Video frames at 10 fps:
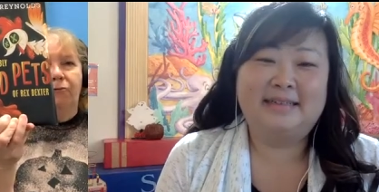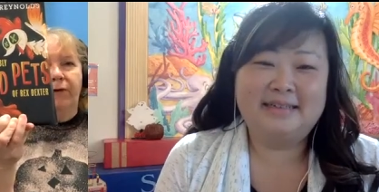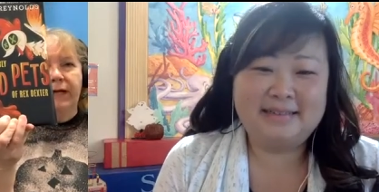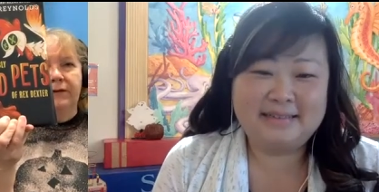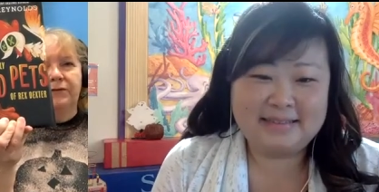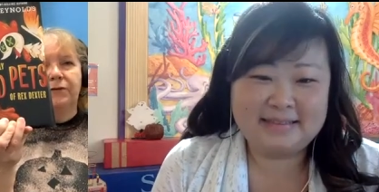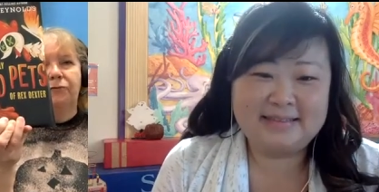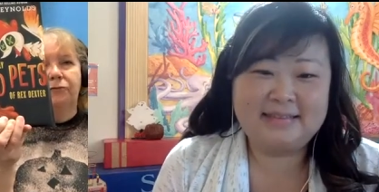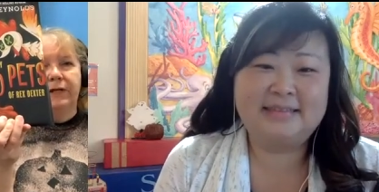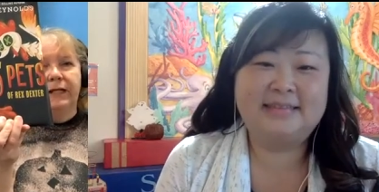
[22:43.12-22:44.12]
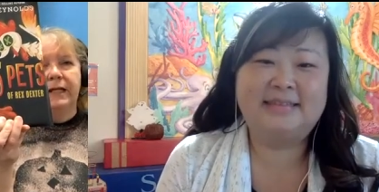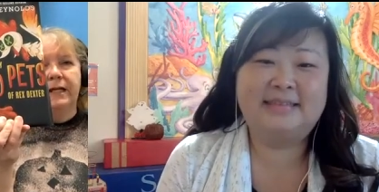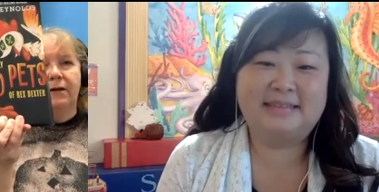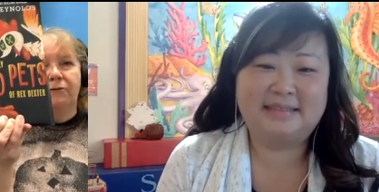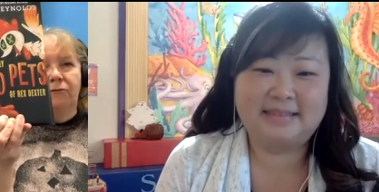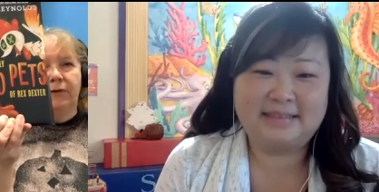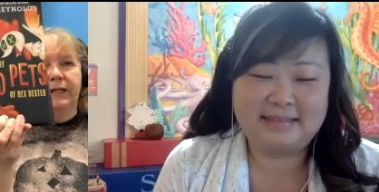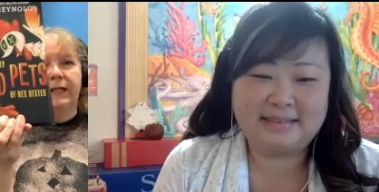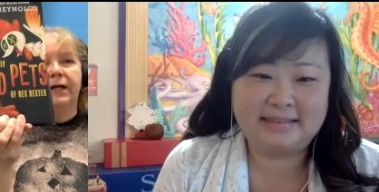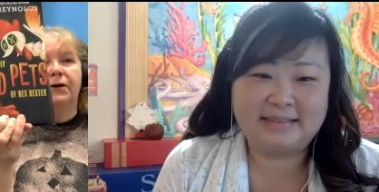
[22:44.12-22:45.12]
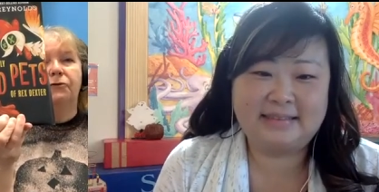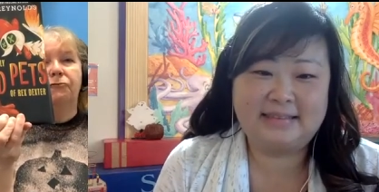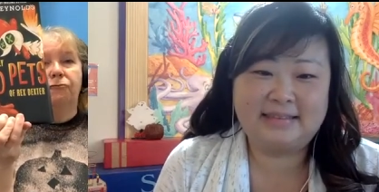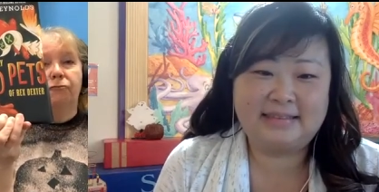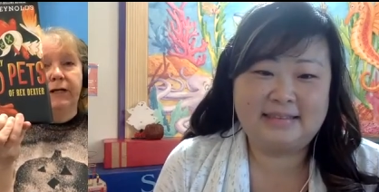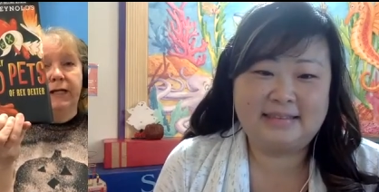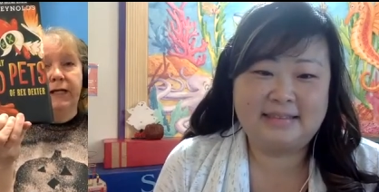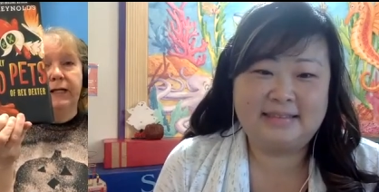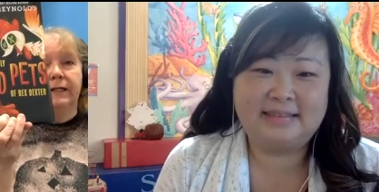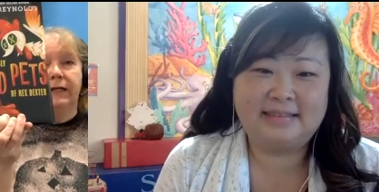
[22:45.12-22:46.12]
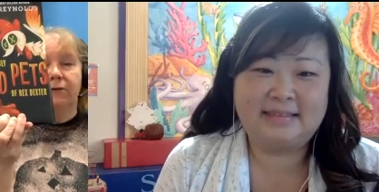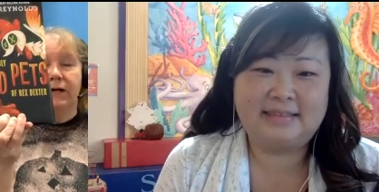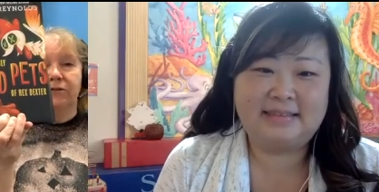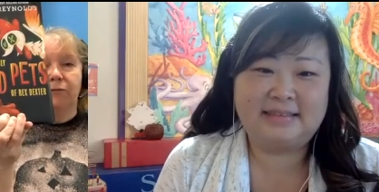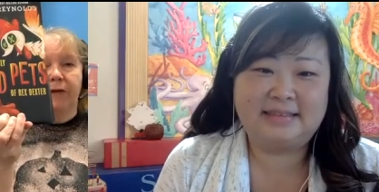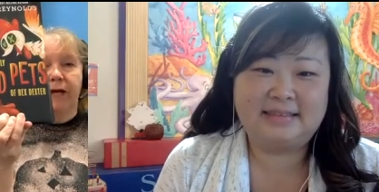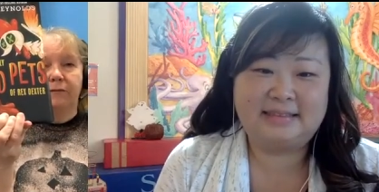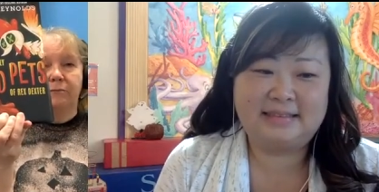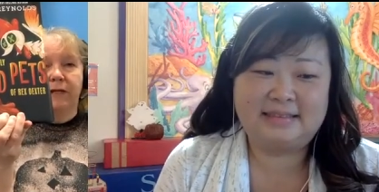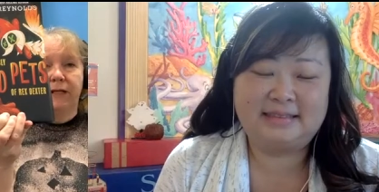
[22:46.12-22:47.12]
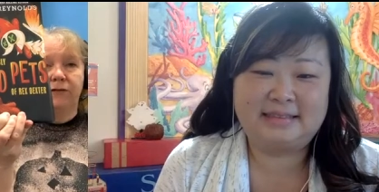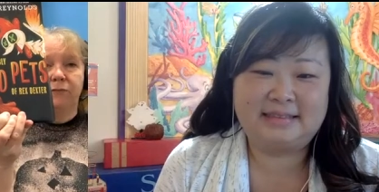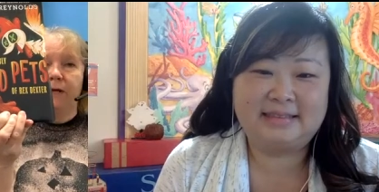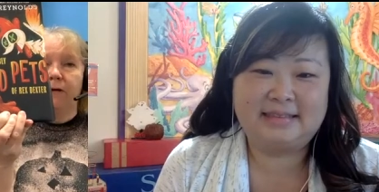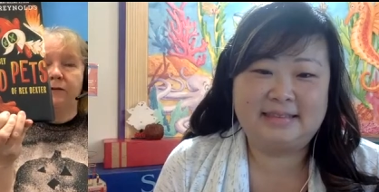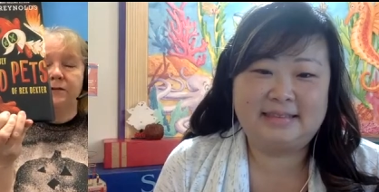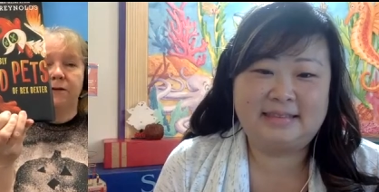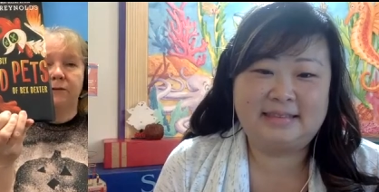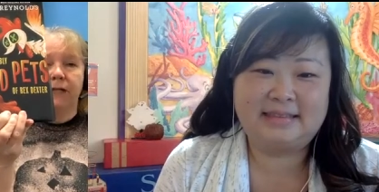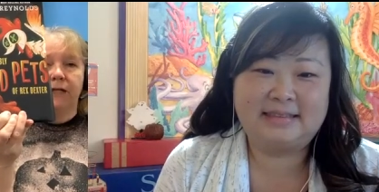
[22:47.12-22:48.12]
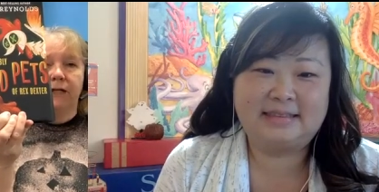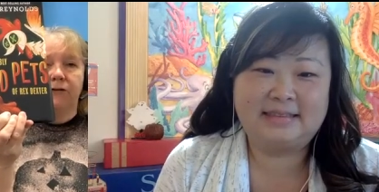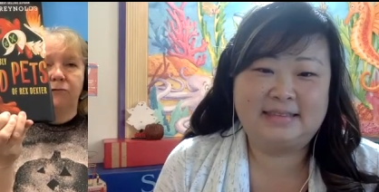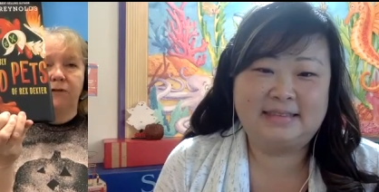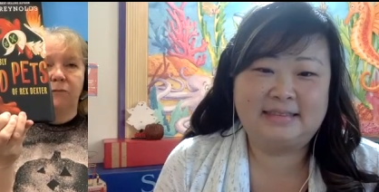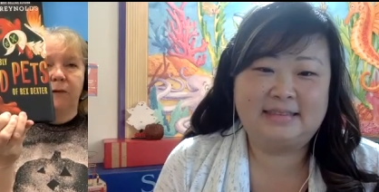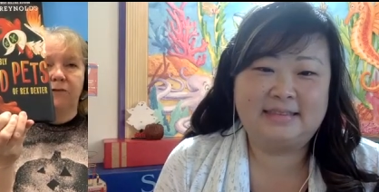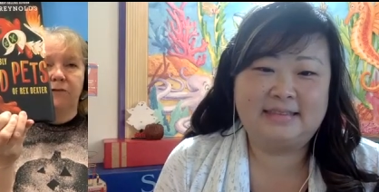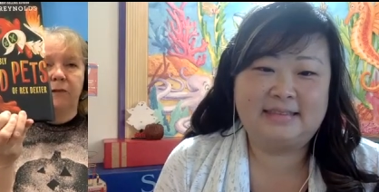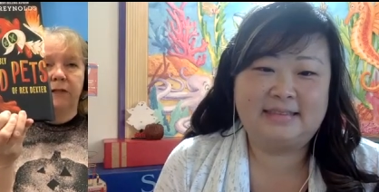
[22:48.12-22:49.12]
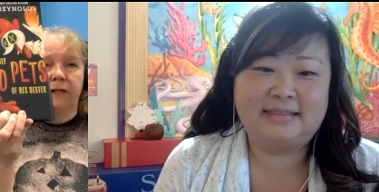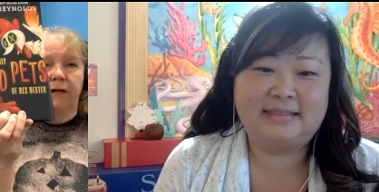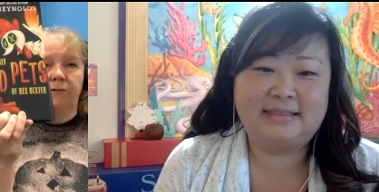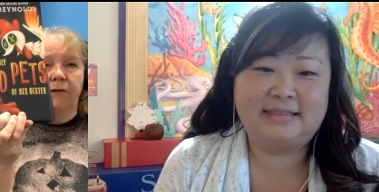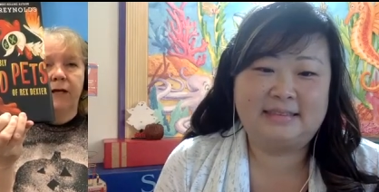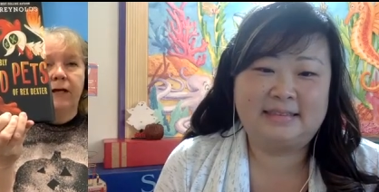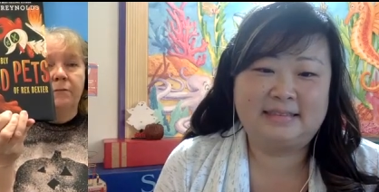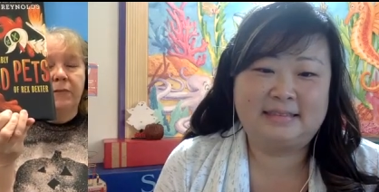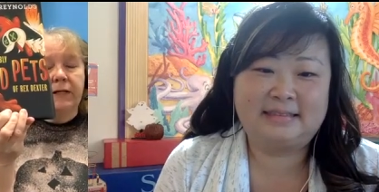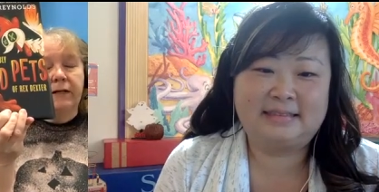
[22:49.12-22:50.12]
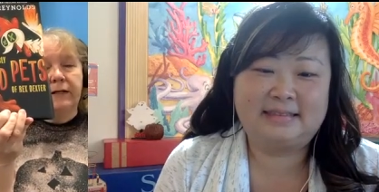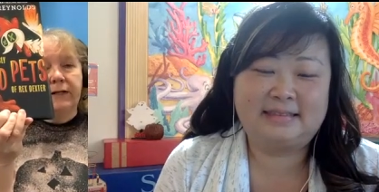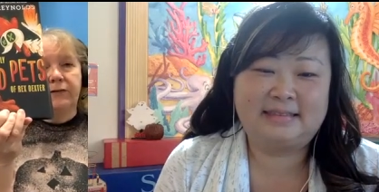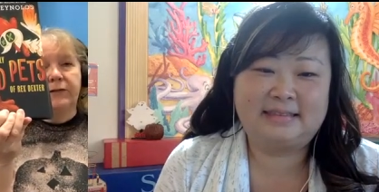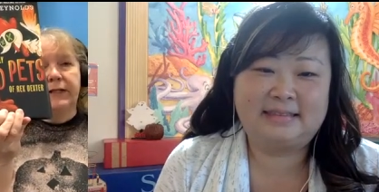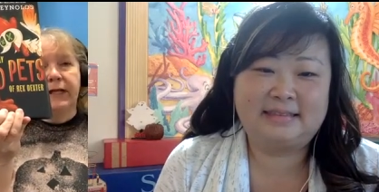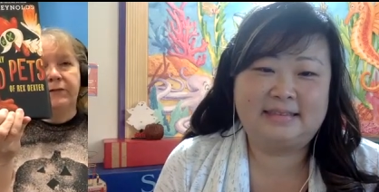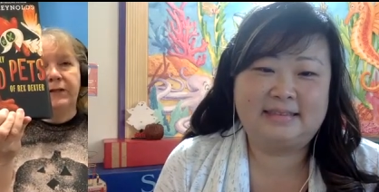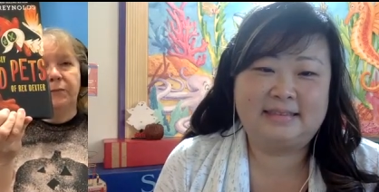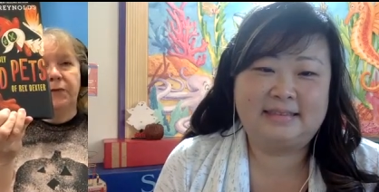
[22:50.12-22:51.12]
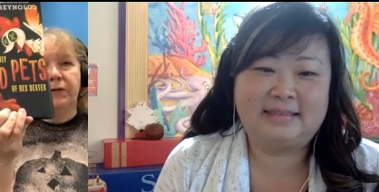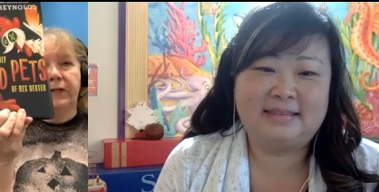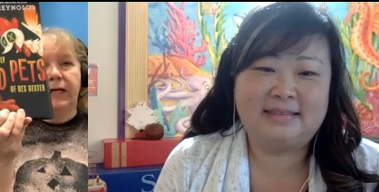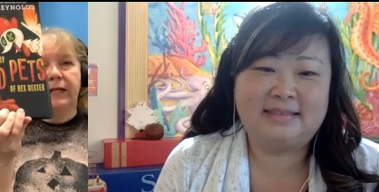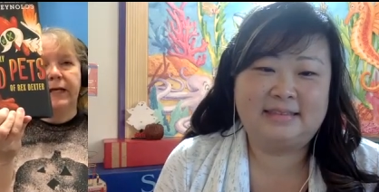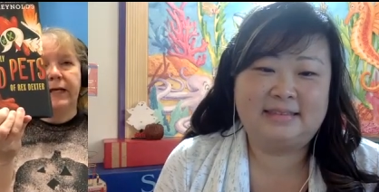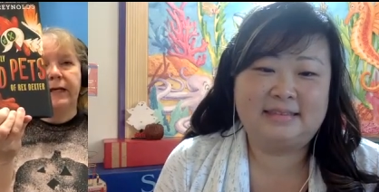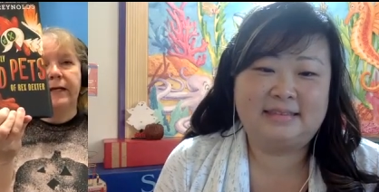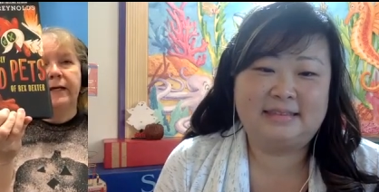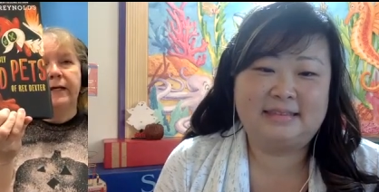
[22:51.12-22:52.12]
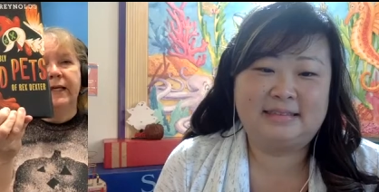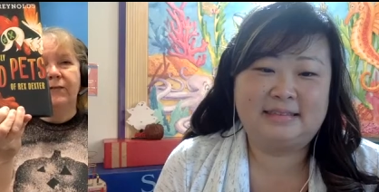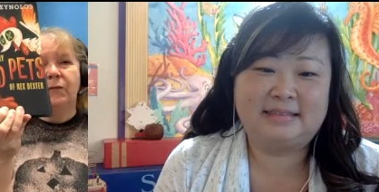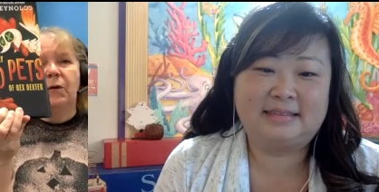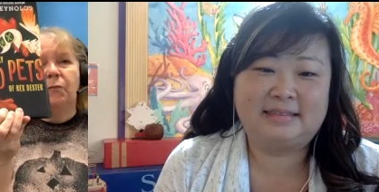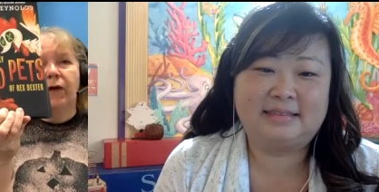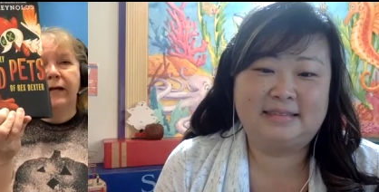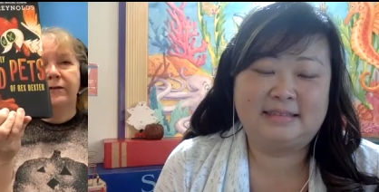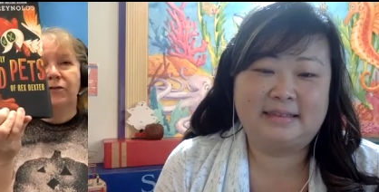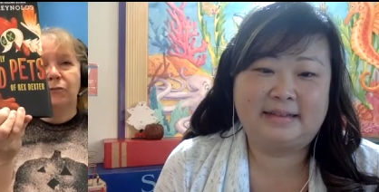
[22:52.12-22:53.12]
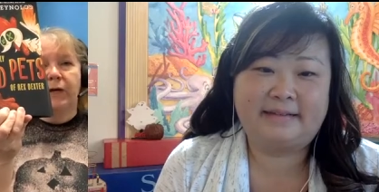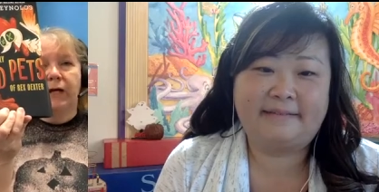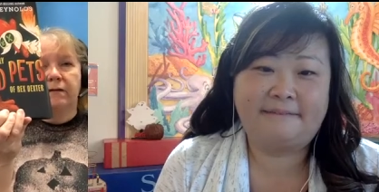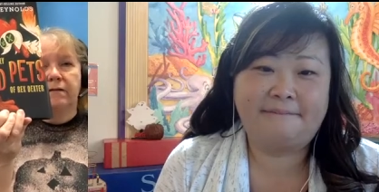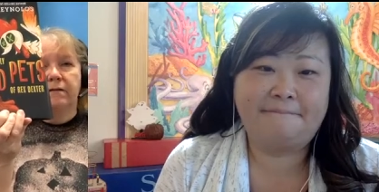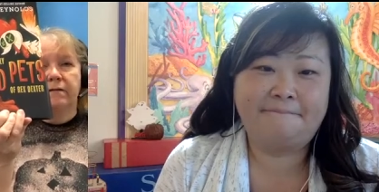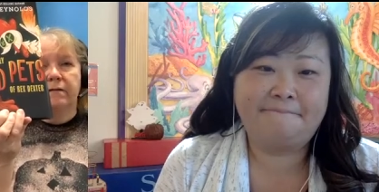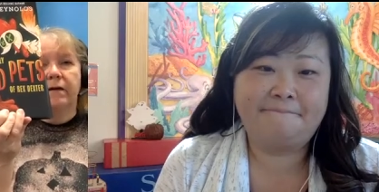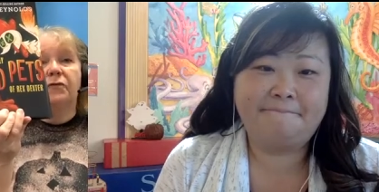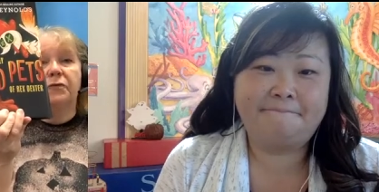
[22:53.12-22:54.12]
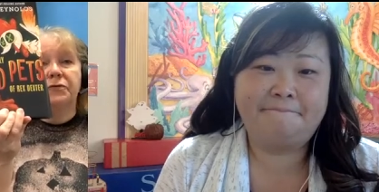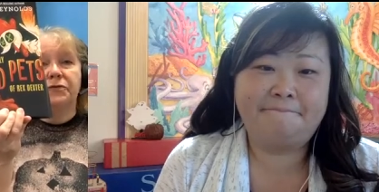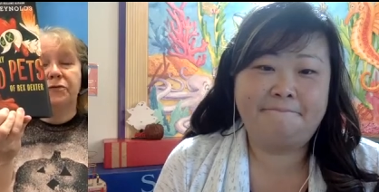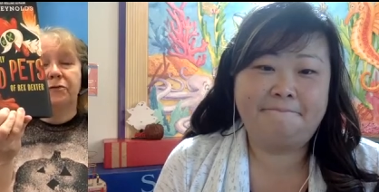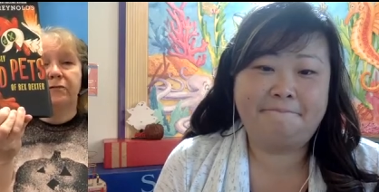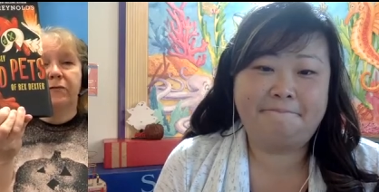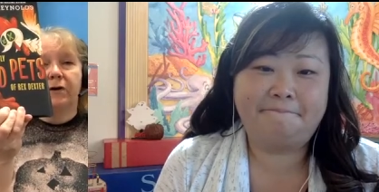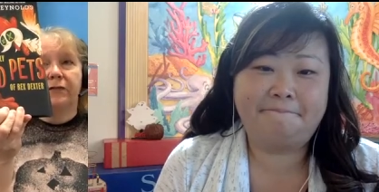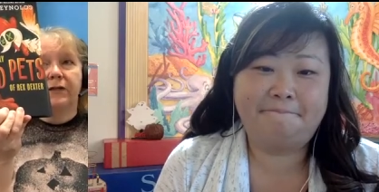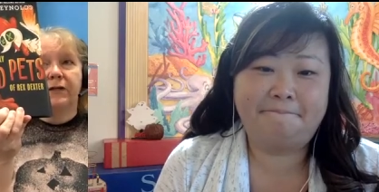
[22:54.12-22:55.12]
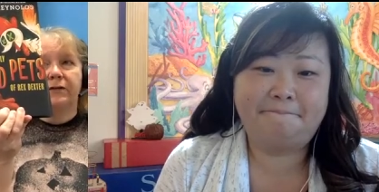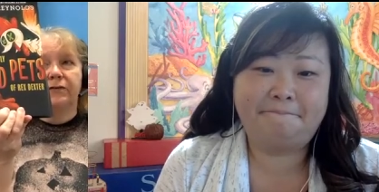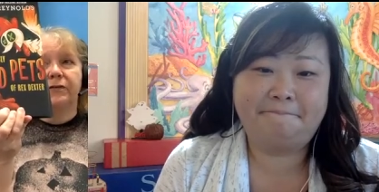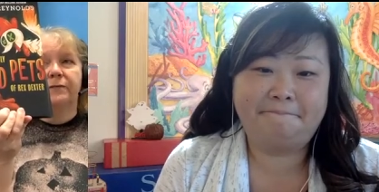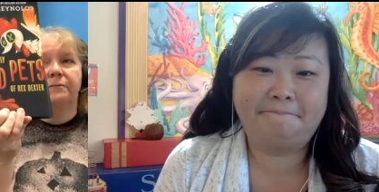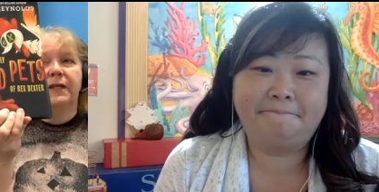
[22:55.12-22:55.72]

Speaker 1: Rex really, really, really wants a pet, but his parents don't think he's responsible enough. But on his 11th birthday, they give him a practice pet, a rooster of all things.